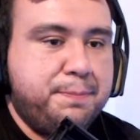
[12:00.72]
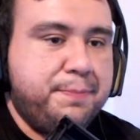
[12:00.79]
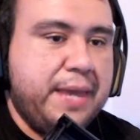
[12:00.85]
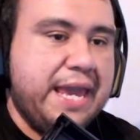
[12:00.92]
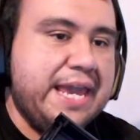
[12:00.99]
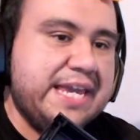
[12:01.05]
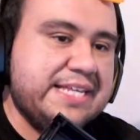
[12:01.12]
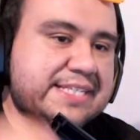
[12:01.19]

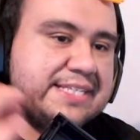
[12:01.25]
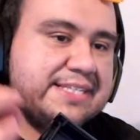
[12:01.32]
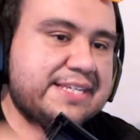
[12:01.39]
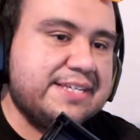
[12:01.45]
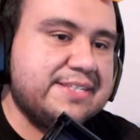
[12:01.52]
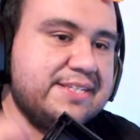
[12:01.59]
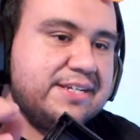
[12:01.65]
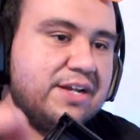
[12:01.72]
pay
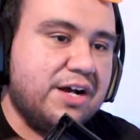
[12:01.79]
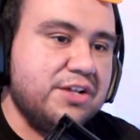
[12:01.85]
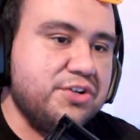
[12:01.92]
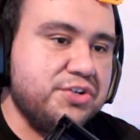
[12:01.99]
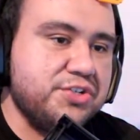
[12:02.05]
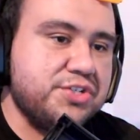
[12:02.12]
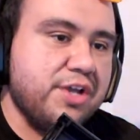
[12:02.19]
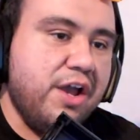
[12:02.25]

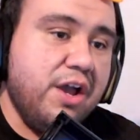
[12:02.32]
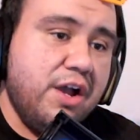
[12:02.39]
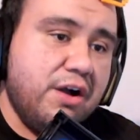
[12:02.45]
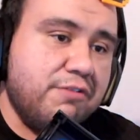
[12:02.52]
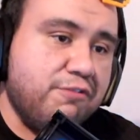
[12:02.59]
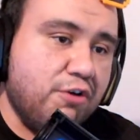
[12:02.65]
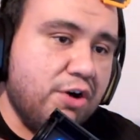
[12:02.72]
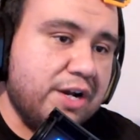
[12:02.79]
$60
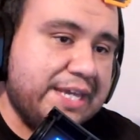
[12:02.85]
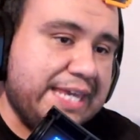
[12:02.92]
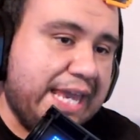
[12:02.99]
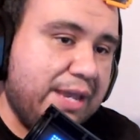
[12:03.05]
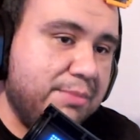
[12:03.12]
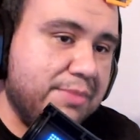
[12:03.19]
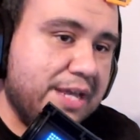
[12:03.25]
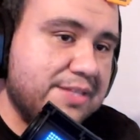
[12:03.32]
for a
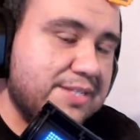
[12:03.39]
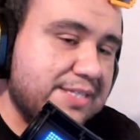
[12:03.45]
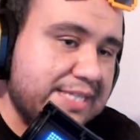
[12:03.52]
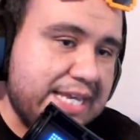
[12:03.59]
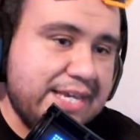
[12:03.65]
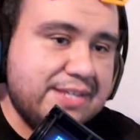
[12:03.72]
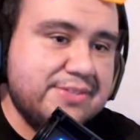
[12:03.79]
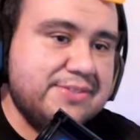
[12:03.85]
game that
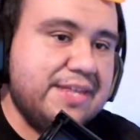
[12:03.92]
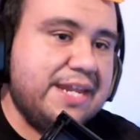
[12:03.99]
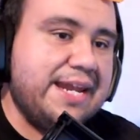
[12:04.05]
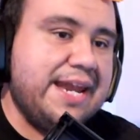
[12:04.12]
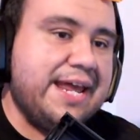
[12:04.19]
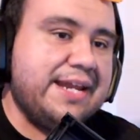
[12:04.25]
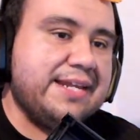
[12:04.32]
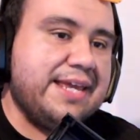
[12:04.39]
stinks,
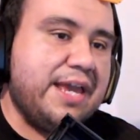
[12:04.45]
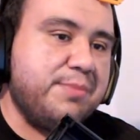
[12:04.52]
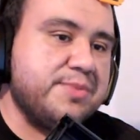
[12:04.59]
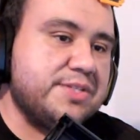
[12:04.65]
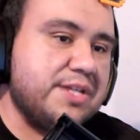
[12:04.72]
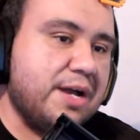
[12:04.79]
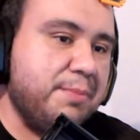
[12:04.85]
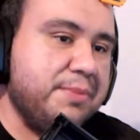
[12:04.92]
then let
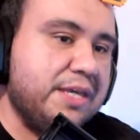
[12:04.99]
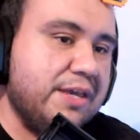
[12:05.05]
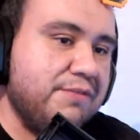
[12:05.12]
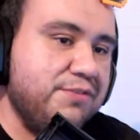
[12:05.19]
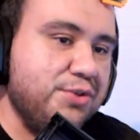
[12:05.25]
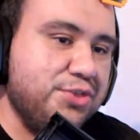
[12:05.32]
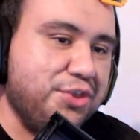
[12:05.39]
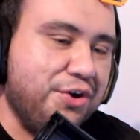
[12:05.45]
GameStop give
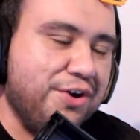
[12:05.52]
you